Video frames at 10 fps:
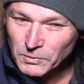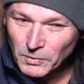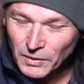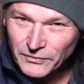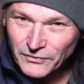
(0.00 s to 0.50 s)

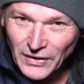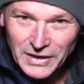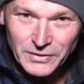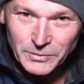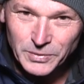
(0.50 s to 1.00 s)
My
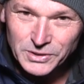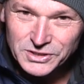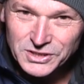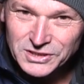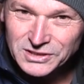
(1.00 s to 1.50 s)
favourite
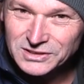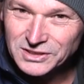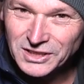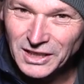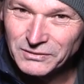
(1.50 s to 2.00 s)
position to
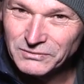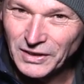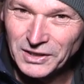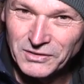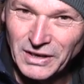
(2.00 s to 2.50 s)
take
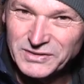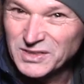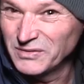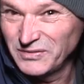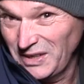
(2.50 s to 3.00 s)
photographs
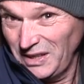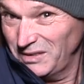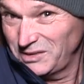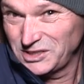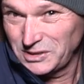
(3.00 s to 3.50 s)
of
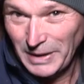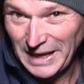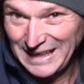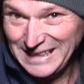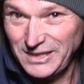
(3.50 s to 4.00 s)
just
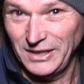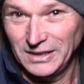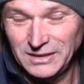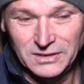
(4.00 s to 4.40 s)
about anything.